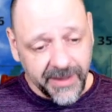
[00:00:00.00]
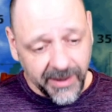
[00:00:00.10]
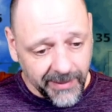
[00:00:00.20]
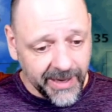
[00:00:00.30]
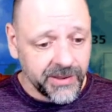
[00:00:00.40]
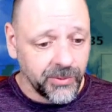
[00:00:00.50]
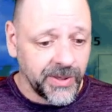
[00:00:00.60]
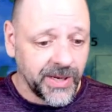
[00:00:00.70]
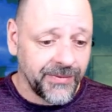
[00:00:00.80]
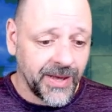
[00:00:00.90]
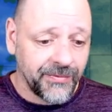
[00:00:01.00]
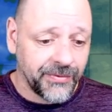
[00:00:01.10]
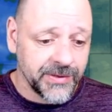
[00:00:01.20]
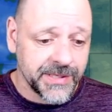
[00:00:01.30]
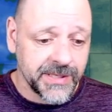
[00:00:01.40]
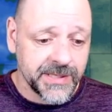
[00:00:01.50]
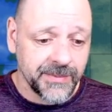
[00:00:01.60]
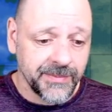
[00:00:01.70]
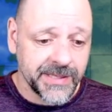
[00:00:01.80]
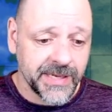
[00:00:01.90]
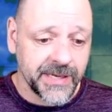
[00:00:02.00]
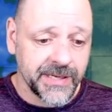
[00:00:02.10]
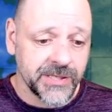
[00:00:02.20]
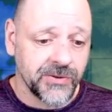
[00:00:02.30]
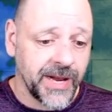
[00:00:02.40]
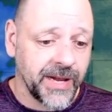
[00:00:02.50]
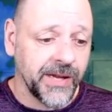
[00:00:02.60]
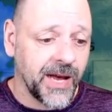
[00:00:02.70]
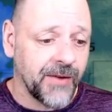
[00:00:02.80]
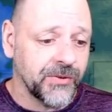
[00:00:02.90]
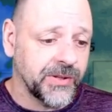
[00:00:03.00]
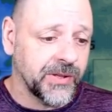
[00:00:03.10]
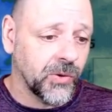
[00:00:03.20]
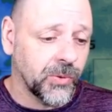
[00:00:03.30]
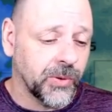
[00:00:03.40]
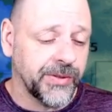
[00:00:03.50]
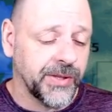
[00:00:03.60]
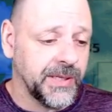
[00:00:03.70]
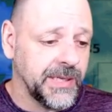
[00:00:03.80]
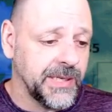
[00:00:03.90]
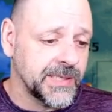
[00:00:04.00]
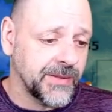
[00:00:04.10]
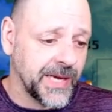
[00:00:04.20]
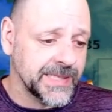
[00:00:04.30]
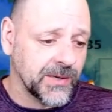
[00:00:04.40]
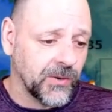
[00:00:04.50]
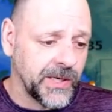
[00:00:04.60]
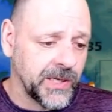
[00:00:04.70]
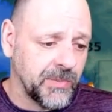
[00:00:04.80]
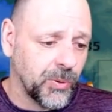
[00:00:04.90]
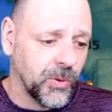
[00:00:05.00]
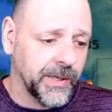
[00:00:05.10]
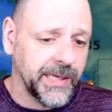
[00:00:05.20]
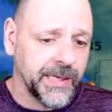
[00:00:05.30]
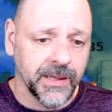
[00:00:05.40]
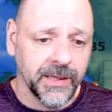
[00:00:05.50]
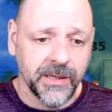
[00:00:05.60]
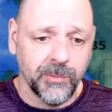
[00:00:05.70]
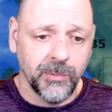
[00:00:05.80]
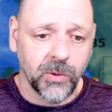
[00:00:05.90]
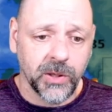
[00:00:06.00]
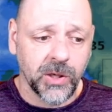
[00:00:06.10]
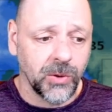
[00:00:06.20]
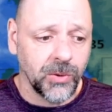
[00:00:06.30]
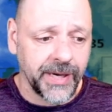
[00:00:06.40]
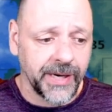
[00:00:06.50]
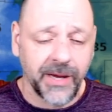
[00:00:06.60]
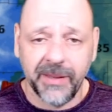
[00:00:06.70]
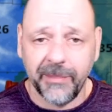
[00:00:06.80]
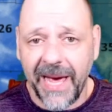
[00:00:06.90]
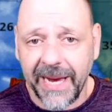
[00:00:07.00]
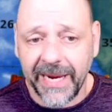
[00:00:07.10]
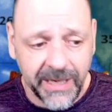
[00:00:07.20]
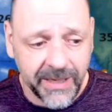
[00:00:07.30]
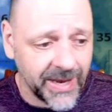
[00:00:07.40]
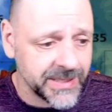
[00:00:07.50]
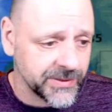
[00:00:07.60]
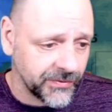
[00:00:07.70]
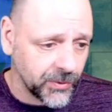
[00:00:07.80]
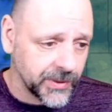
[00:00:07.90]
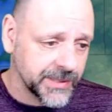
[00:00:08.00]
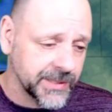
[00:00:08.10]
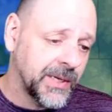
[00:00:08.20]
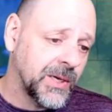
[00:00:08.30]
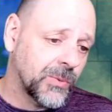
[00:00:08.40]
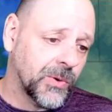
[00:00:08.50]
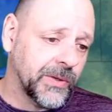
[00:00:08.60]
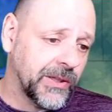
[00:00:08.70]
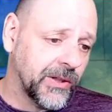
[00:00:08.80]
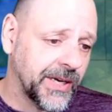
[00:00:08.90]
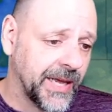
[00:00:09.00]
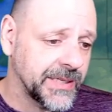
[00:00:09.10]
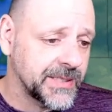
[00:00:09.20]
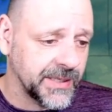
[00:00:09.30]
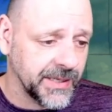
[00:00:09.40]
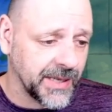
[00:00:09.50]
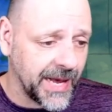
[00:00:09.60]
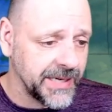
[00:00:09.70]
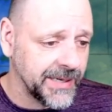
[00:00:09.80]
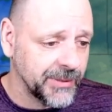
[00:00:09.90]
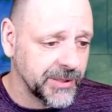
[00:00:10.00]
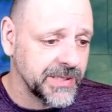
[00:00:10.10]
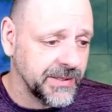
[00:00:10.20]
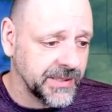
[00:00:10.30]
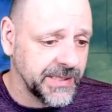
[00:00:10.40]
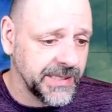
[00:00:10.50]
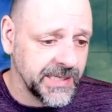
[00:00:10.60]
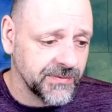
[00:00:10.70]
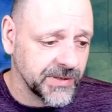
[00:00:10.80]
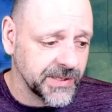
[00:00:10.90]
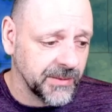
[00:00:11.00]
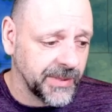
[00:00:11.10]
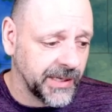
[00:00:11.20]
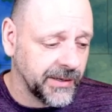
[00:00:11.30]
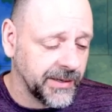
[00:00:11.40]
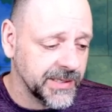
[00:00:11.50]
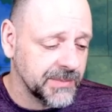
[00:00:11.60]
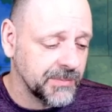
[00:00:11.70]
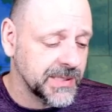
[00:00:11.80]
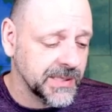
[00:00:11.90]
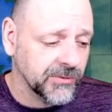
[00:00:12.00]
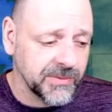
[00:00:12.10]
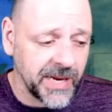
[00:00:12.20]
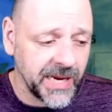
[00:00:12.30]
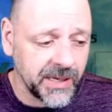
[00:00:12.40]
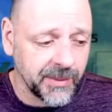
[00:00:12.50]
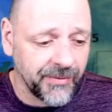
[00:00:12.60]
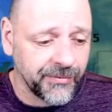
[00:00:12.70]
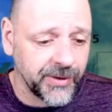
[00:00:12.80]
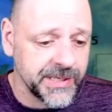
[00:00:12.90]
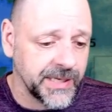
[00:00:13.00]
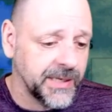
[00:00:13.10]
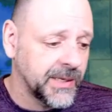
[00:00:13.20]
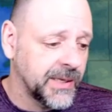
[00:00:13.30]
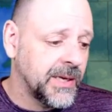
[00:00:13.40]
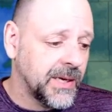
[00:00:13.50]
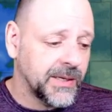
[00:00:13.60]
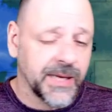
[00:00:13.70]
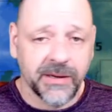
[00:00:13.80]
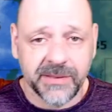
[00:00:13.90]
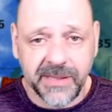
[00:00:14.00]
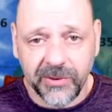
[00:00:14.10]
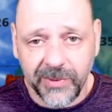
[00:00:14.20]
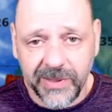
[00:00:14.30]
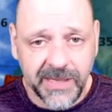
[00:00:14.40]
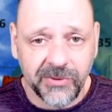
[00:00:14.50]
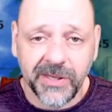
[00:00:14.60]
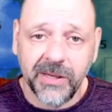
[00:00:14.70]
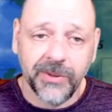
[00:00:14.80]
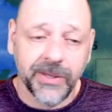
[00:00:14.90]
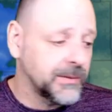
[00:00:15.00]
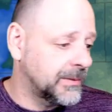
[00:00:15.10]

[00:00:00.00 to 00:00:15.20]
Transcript: now mind you, we have that first system that's kind of straggling off to the north and east, so that's going to be pulling in a little more cold air on the back end of that. So of course, we're only looking at high temperatures in the teens for some areas, but still remaining above freezing down in southwest South Dakota.